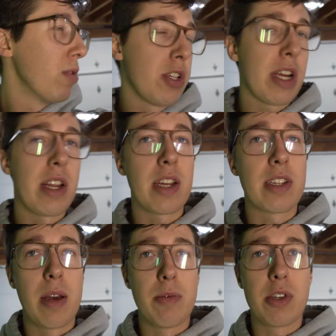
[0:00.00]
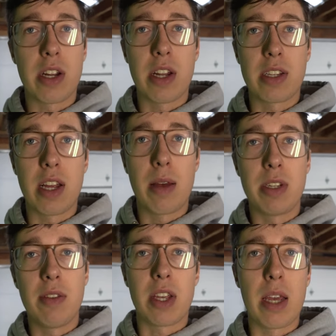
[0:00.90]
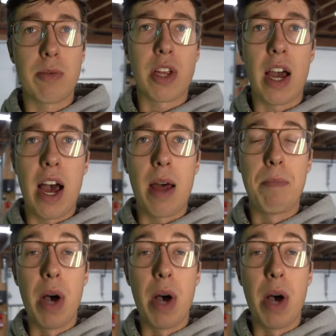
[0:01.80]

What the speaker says: We'll check it next time, see if the cables got hot.